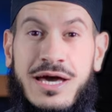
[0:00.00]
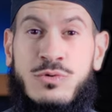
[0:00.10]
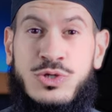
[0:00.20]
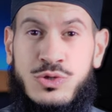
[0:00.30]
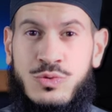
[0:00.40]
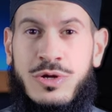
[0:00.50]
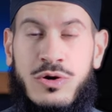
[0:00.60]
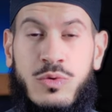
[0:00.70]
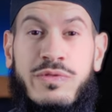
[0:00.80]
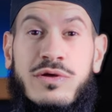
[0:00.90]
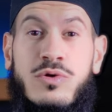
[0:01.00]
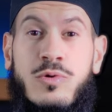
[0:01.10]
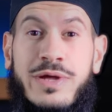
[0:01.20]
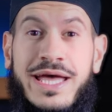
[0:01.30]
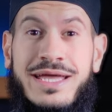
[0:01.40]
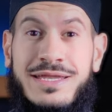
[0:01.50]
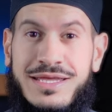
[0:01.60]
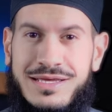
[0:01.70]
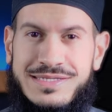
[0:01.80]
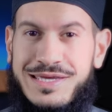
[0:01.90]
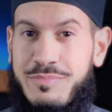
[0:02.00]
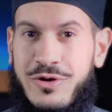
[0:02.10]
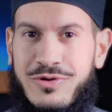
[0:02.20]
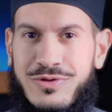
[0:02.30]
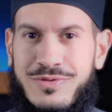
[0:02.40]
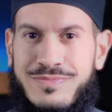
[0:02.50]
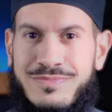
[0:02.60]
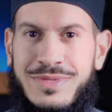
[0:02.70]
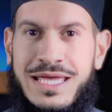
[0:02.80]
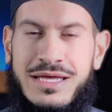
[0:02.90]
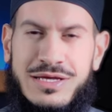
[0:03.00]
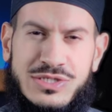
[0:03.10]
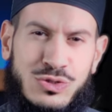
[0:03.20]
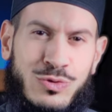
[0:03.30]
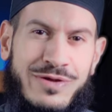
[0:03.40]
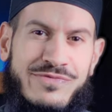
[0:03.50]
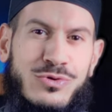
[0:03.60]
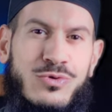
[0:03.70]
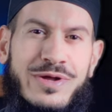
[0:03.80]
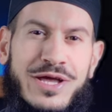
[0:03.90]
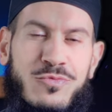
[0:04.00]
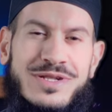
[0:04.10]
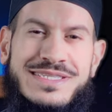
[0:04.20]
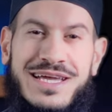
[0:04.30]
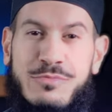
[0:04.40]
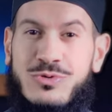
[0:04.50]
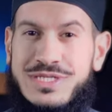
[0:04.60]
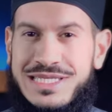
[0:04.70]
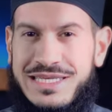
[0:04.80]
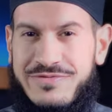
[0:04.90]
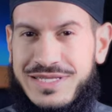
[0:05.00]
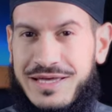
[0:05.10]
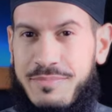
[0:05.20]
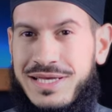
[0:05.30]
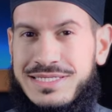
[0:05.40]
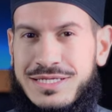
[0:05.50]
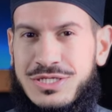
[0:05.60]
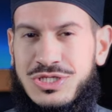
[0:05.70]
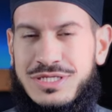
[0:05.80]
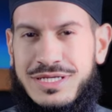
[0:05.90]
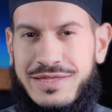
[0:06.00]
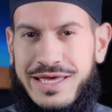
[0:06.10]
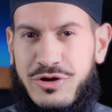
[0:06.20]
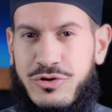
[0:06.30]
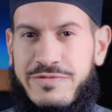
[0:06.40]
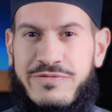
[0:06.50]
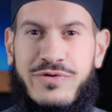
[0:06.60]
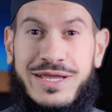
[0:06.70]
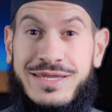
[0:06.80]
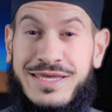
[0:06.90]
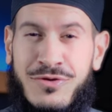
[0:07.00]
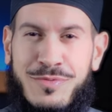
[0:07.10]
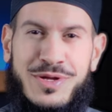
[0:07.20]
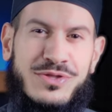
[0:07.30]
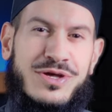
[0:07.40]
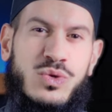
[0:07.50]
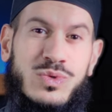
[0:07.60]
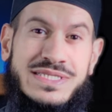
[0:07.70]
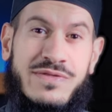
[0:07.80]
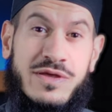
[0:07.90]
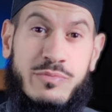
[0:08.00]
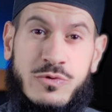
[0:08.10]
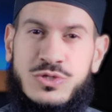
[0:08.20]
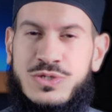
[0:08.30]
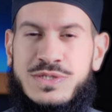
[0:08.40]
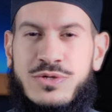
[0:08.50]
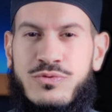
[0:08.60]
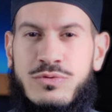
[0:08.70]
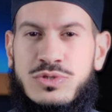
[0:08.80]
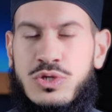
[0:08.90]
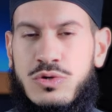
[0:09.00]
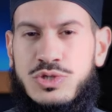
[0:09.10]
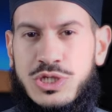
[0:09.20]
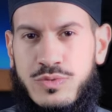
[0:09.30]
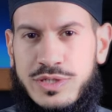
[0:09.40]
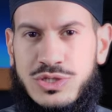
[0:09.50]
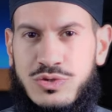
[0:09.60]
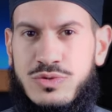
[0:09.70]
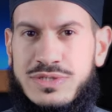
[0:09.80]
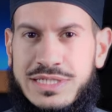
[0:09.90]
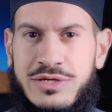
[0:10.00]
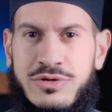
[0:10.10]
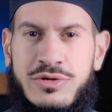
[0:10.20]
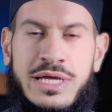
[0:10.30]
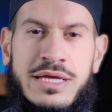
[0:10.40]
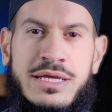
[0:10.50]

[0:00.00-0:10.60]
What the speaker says: How do you know the Quran is a miracle? A student of the Quran one time received a message that her friend in Ramadan was in the emergency room, so she went to see her